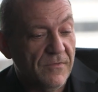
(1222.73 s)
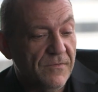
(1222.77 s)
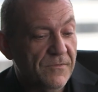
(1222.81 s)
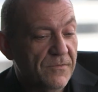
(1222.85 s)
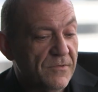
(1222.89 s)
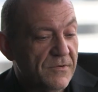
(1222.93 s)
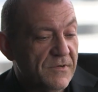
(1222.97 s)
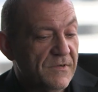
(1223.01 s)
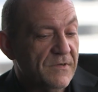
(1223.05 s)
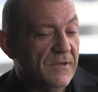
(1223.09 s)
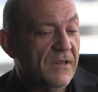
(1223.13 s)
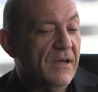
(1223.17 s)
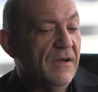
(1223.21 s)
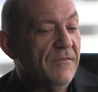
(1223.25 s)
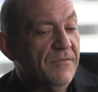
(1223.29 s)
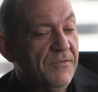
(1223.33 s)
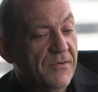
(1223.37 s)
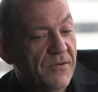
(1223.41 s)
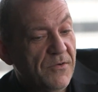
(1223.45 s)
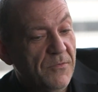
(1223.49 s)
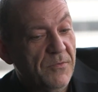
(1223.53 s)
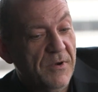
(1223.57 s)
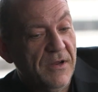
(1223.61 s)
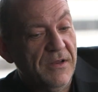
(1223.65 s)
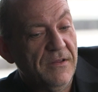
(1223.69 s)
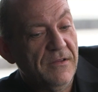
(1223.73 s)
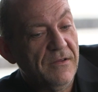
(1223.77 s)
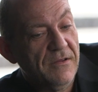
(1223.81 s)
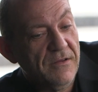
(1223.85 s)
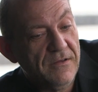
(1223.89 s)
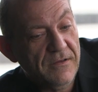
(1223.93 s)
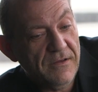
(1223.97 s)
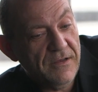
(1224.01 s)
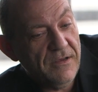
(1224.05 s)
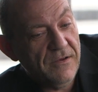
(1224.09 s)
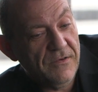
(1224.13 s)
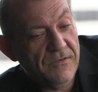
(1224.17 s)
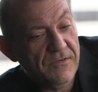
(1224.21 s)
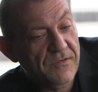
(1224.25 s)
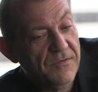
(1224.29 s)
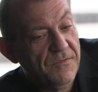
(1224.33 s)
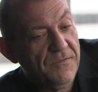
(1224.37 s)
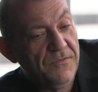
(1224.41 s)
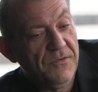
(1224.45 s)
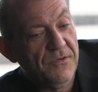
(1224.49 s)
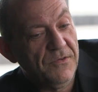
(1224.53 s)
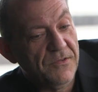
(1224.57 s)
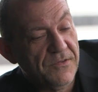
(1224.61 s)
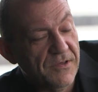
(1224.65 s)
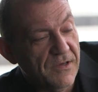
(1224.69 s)
For South Africa to win, here's the
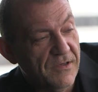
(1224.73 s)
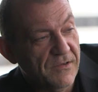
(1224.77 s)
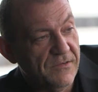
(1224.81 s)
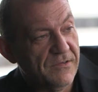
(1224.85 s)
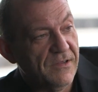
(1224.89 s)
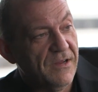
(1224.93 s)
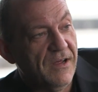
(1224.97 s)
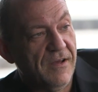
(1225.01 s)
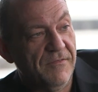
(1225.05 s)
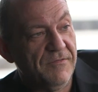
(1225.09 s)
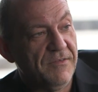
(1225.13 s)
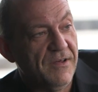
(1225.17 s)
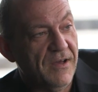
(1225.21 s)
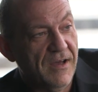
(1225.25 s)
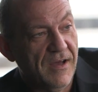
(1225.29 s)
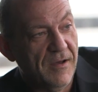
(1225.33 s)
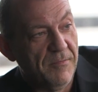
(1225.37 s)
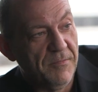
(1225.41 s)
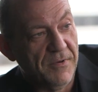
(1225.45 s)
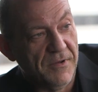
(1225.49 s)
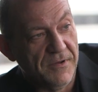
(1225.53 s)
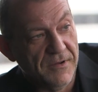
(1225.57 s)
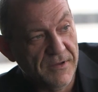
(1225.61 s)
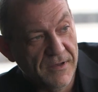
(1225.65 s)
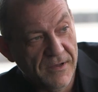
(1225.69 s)
few things that have to happen.